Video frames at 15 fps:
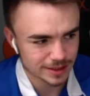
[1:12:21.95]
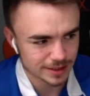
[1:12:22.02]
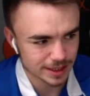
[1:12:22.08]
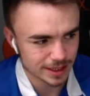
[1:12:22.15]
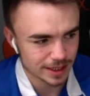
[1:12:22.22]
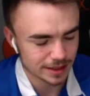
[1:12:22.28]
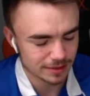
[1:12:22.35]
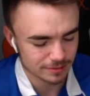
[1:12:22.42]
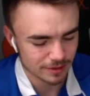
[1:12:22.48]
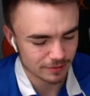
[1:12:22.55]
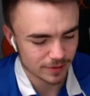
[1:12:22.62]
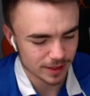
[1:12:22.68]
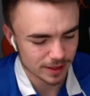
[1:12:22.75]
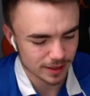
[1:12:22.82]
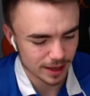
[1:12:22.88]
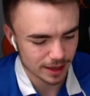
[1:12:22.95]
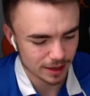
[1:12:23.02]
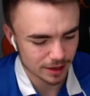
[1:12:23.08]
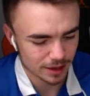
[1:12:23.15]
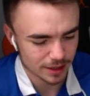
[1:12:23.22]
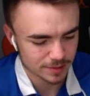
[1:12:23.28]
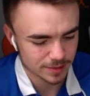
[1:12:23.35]
see if we can get
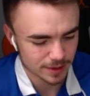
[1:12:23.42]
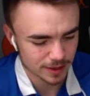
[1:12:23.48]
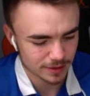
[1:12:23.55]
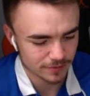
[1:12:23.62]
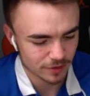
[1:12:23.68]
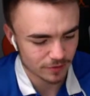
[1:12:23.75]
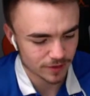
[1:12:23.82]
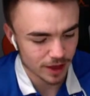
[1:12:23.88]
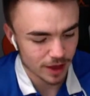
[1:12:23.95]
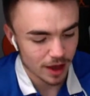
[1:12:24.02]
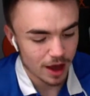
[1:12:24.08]
Curtis back involved.